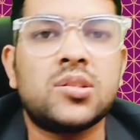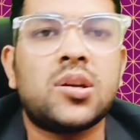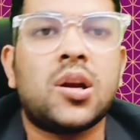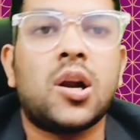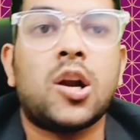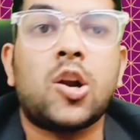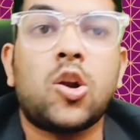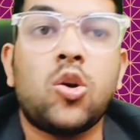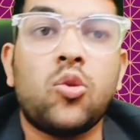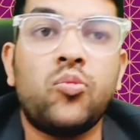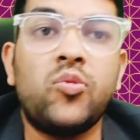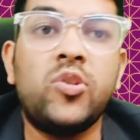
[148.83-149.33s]

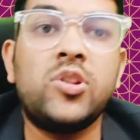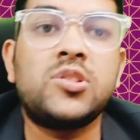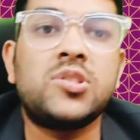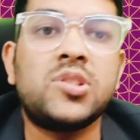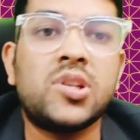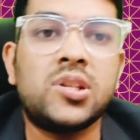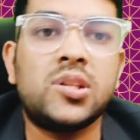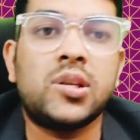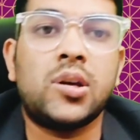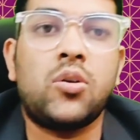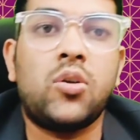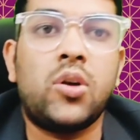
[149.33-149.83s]
Cutoff will
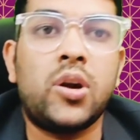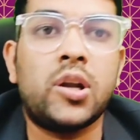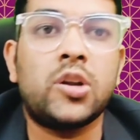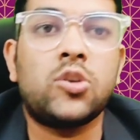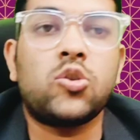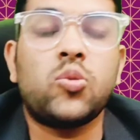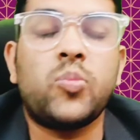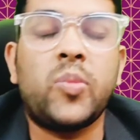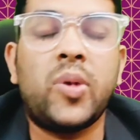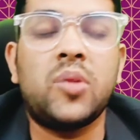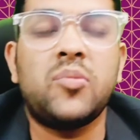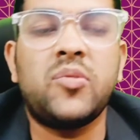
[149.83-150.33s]
change according
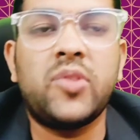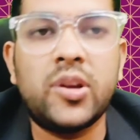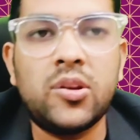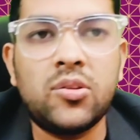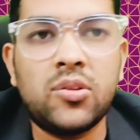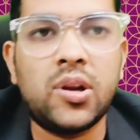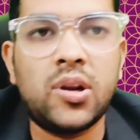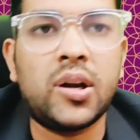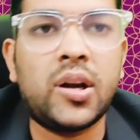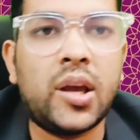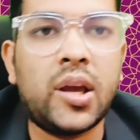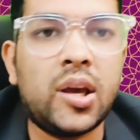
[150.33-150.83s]
to my video
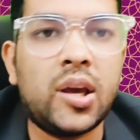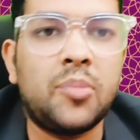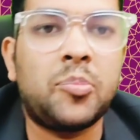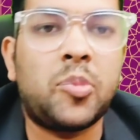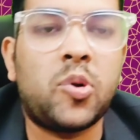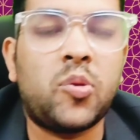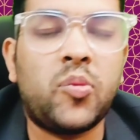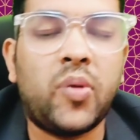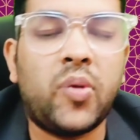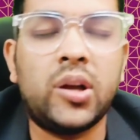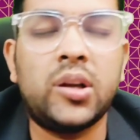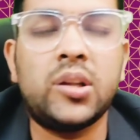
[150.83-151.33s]
that I have
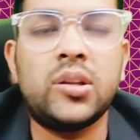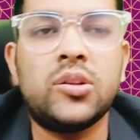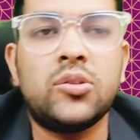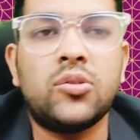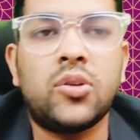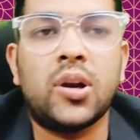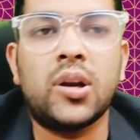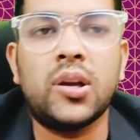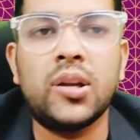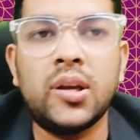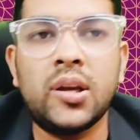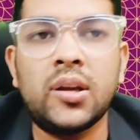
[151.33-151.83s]
provided you
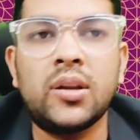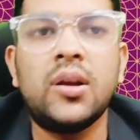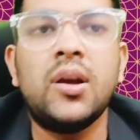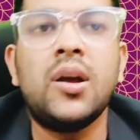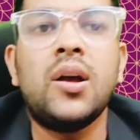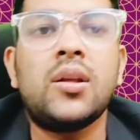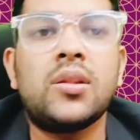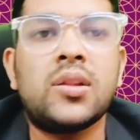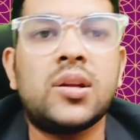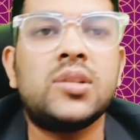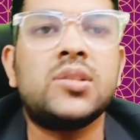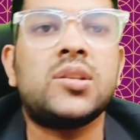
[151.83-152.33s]
earlier.
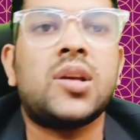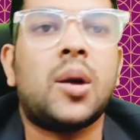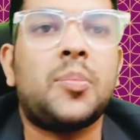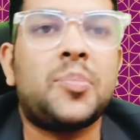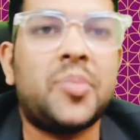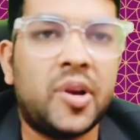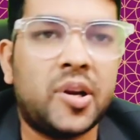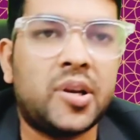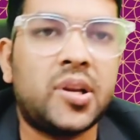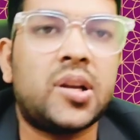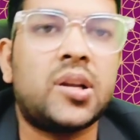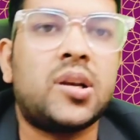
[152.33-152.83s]
That is
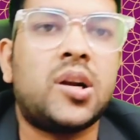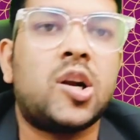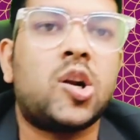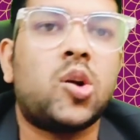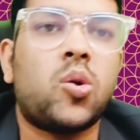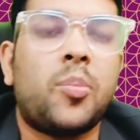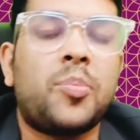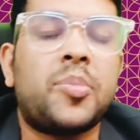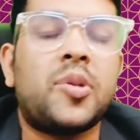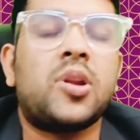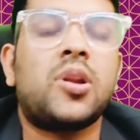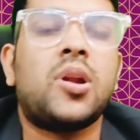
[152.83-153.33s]
updated
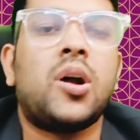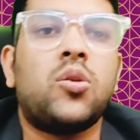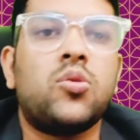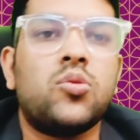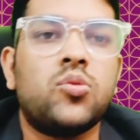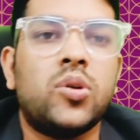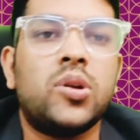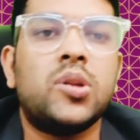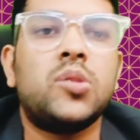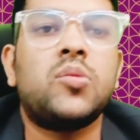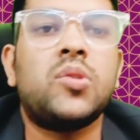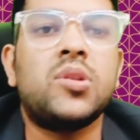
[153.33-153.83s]
cutoff after round
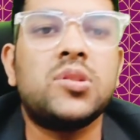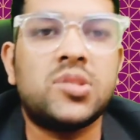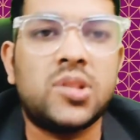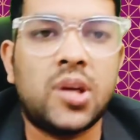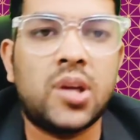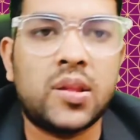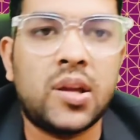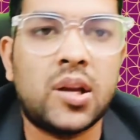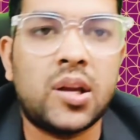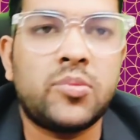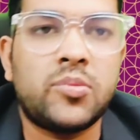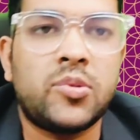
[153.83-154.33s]
1. You can check
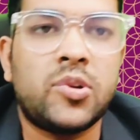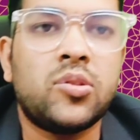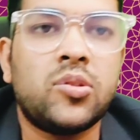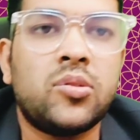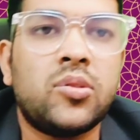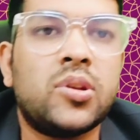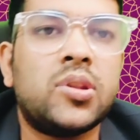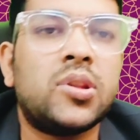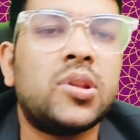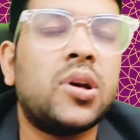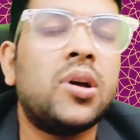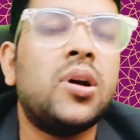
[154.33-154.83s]
that video
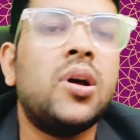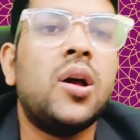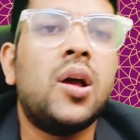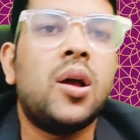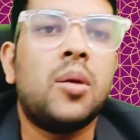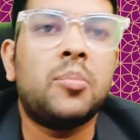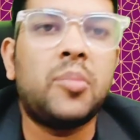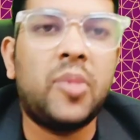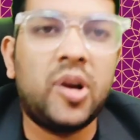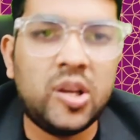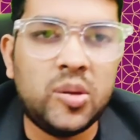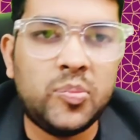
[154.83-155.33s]
in the
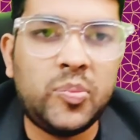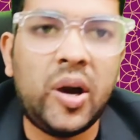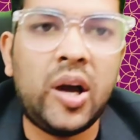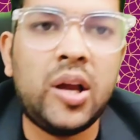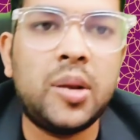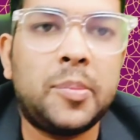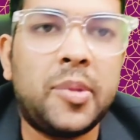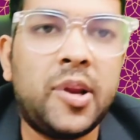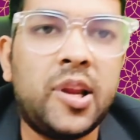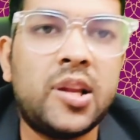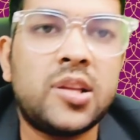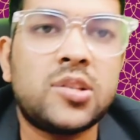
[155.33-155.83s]
Manipal
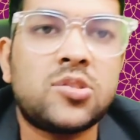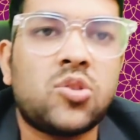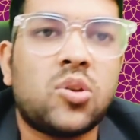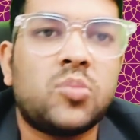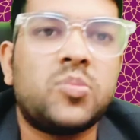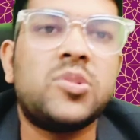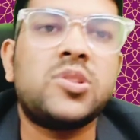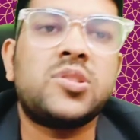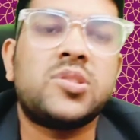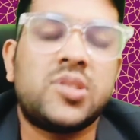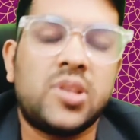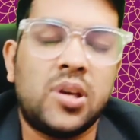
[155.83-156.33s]
playlist of
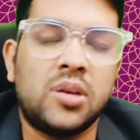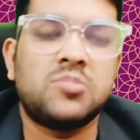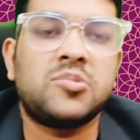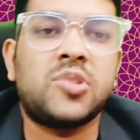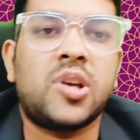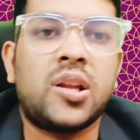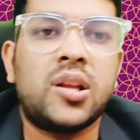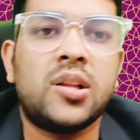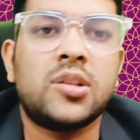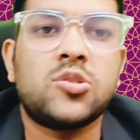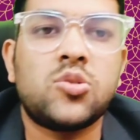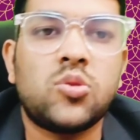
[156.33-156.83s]
this same
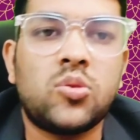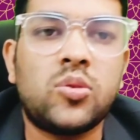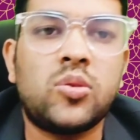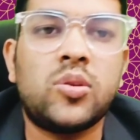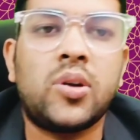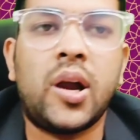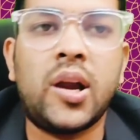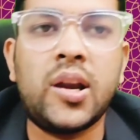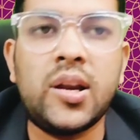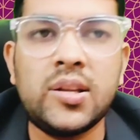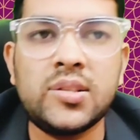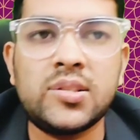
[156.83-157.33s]
channel. So
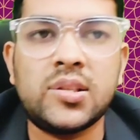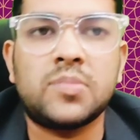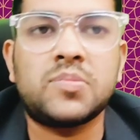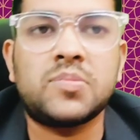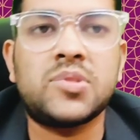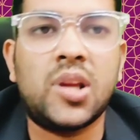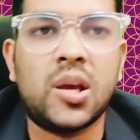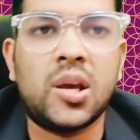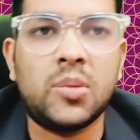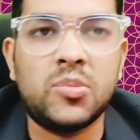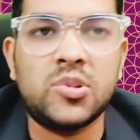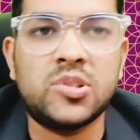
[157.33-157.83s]
kindly
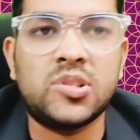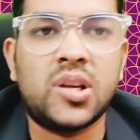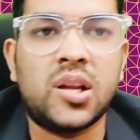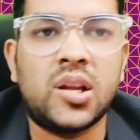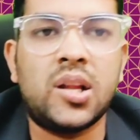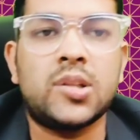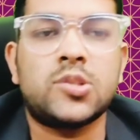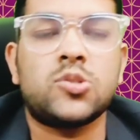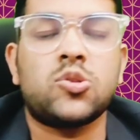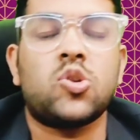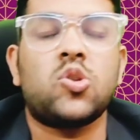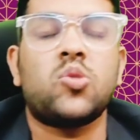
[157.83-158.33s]
subscribe the
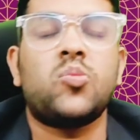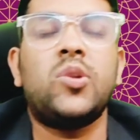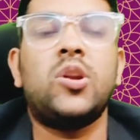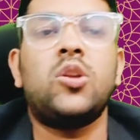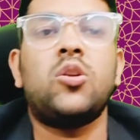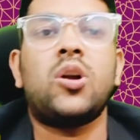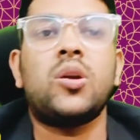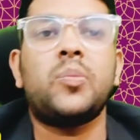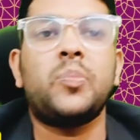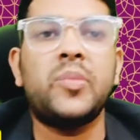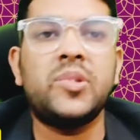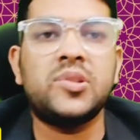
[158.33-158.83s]
channel so you will
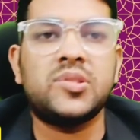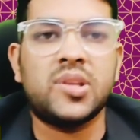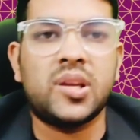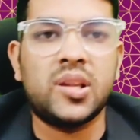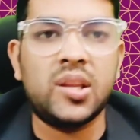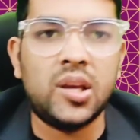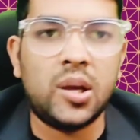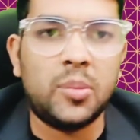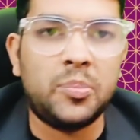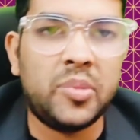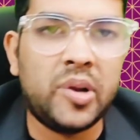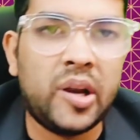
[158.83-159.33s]
not miss any
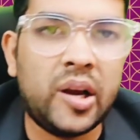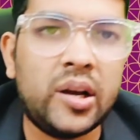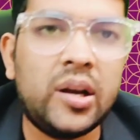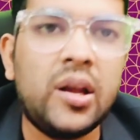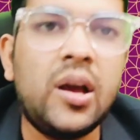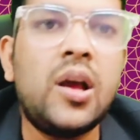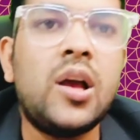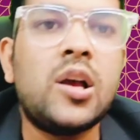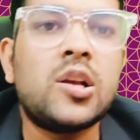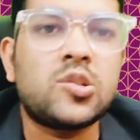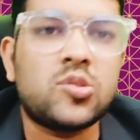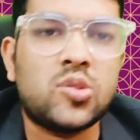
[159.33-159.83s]
update.
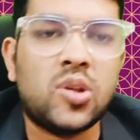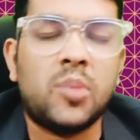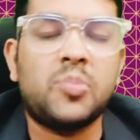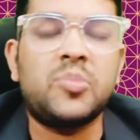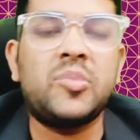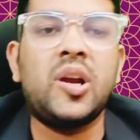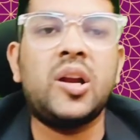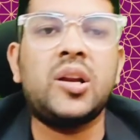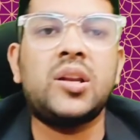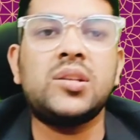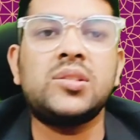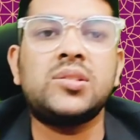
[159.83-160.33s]
So the
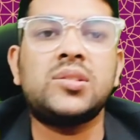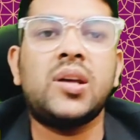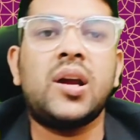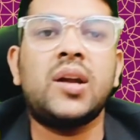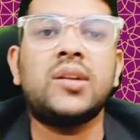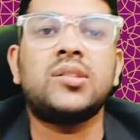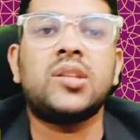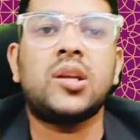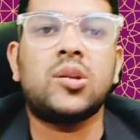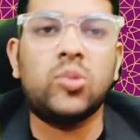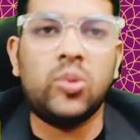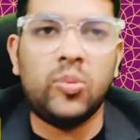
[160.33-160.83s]
update is that
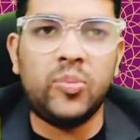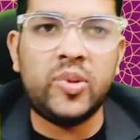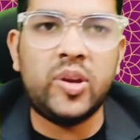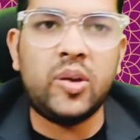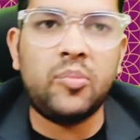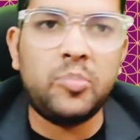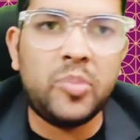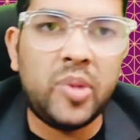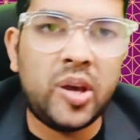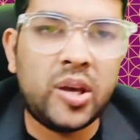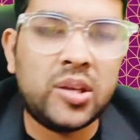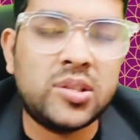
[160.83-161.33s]
there will be a
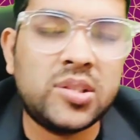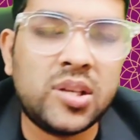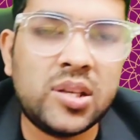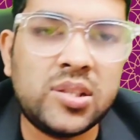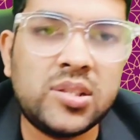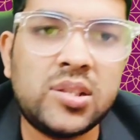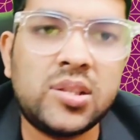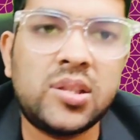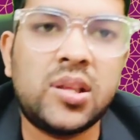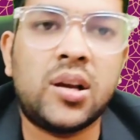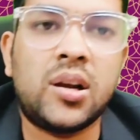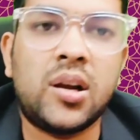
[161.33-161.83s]
big change
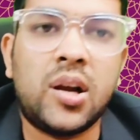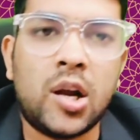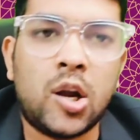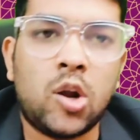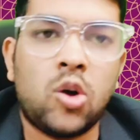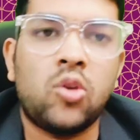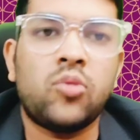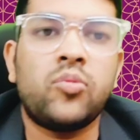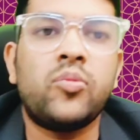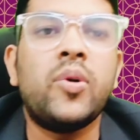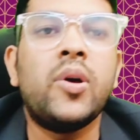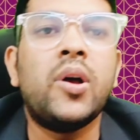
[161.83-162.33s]
in the
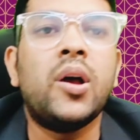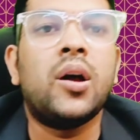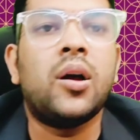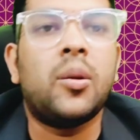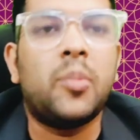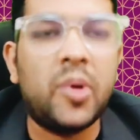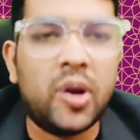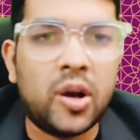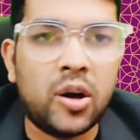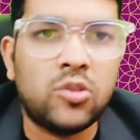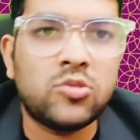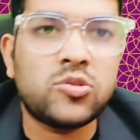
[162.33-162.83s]
cutoff
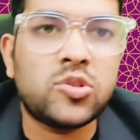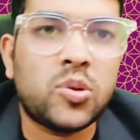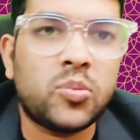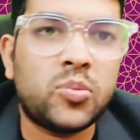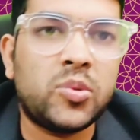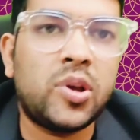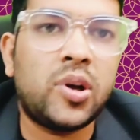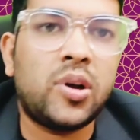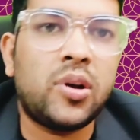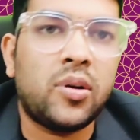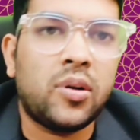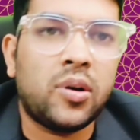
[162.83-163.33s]
because of
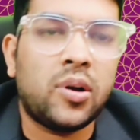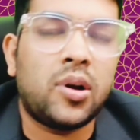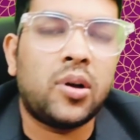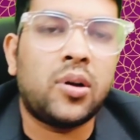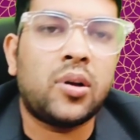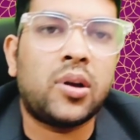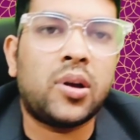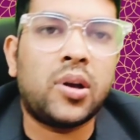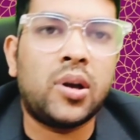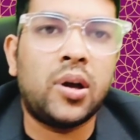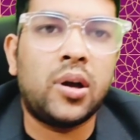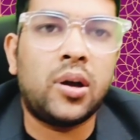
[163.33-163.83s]
the
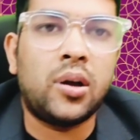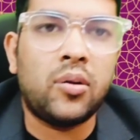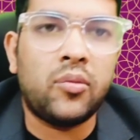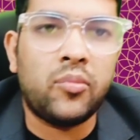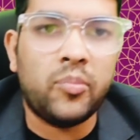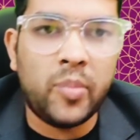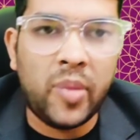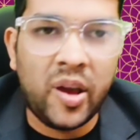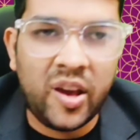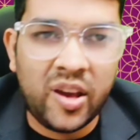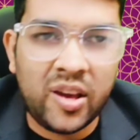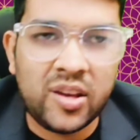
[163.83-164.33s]

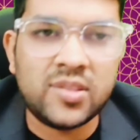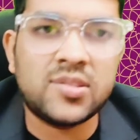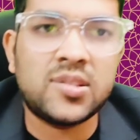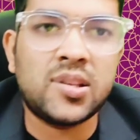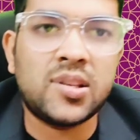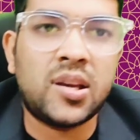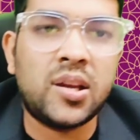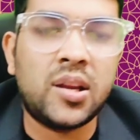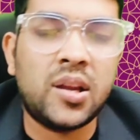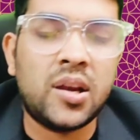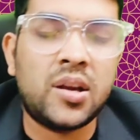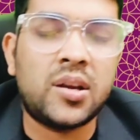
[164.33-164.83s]
vacancy
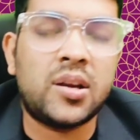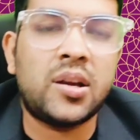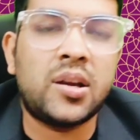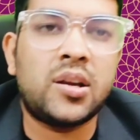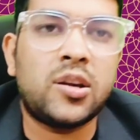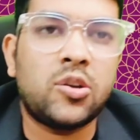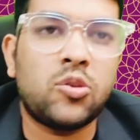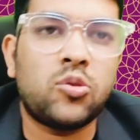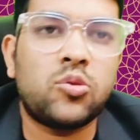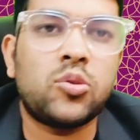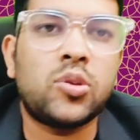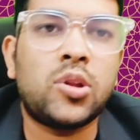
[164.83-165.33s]
created
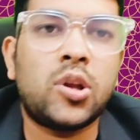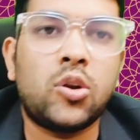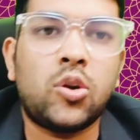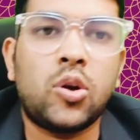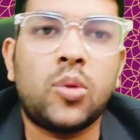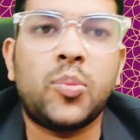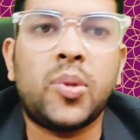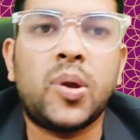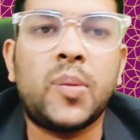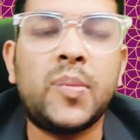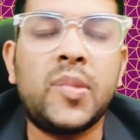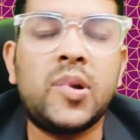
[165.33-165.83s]
due to the
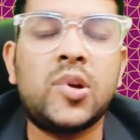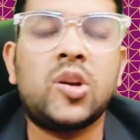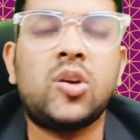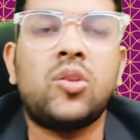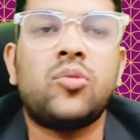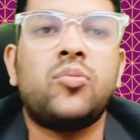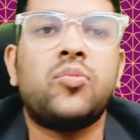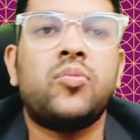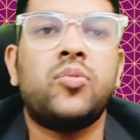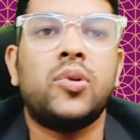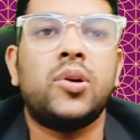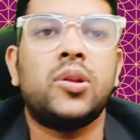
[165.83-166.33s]
non-payment of
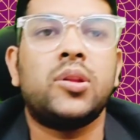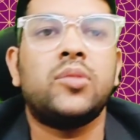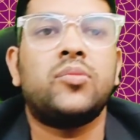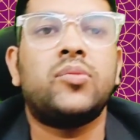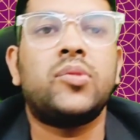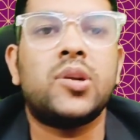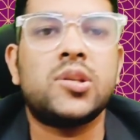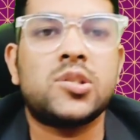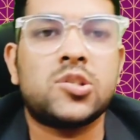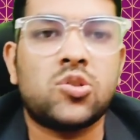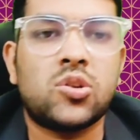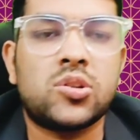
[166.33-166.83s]
the
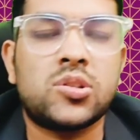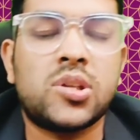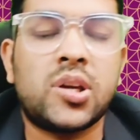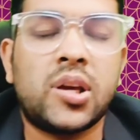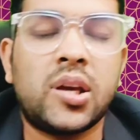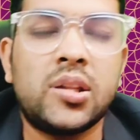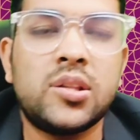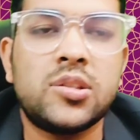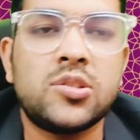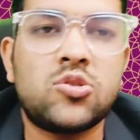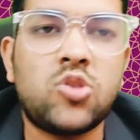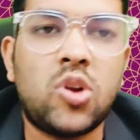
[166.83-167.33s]
first or
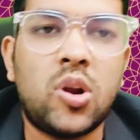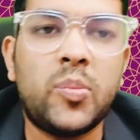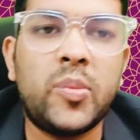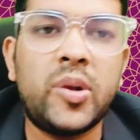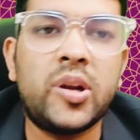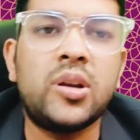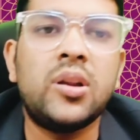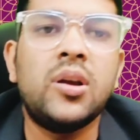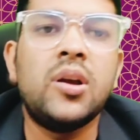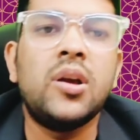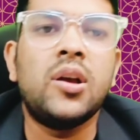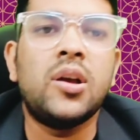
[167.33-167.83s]
second installment.